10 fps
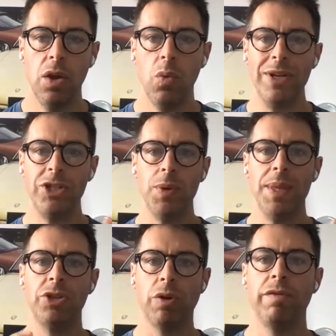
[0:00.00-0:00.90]
We're doing
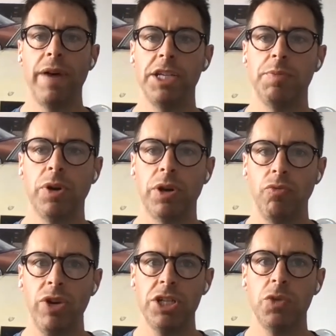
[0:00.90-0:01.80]
this on Facebook.
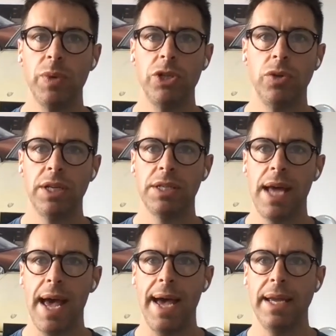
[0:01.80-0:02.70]
Reasons we do this,
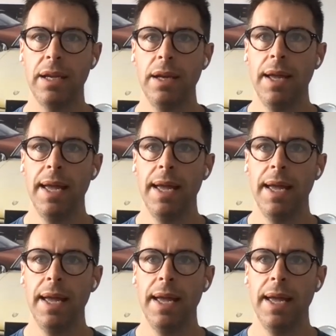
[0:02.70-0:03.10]
A,